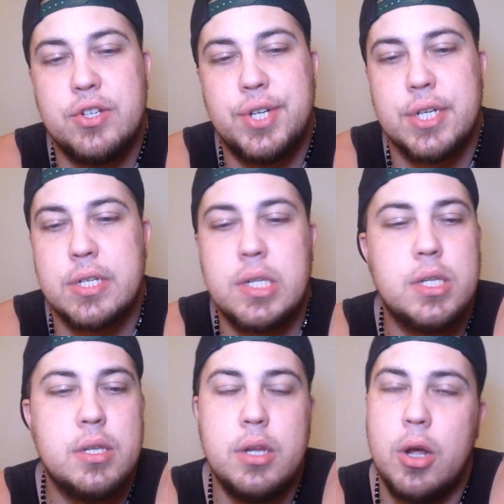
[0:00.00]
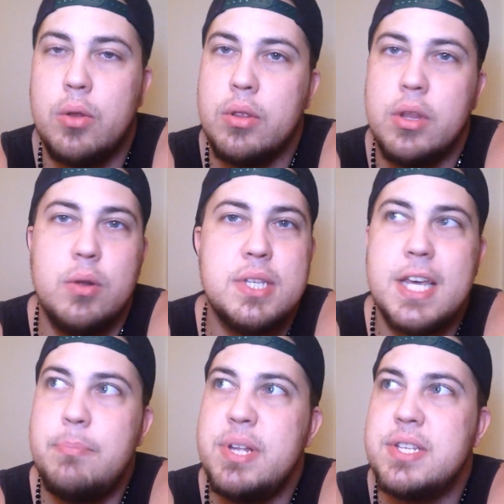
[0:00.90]
There's just, you know, little
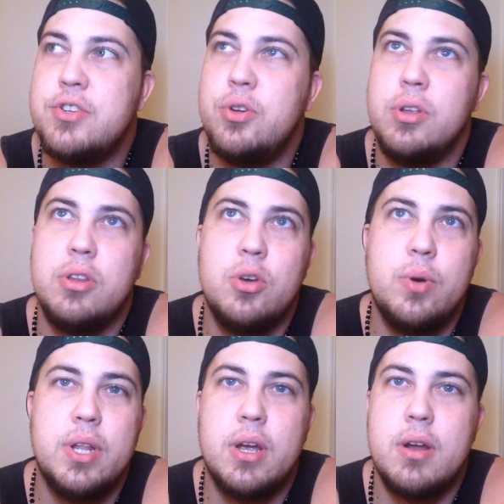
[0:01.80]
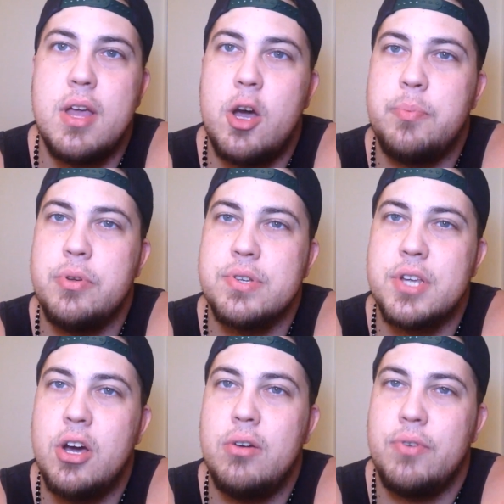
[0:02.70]
tidbits that you can do in there to help
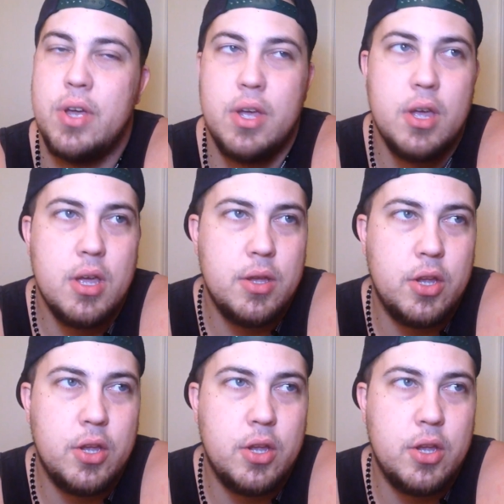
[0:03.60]
yourself,